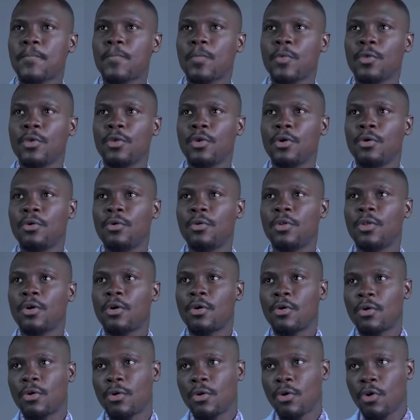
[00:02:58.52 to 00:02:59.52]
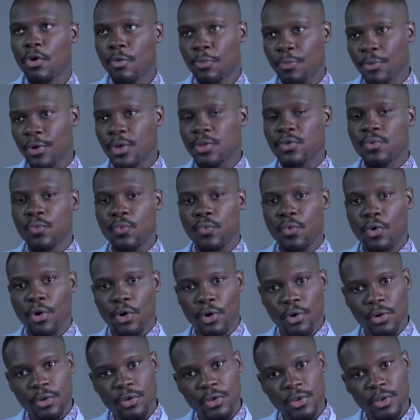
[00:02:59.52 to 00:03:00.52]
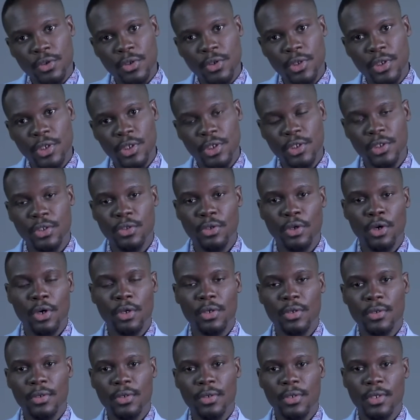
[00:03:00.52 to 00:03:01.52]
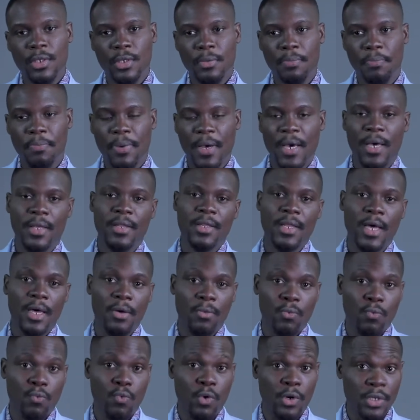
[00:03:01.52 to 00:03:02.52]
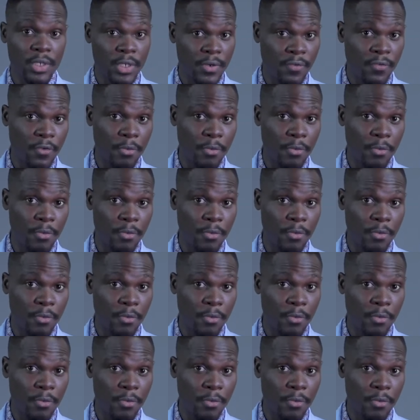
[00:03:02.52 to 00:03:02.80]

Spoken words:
you know, the corporate world is not the path I wanted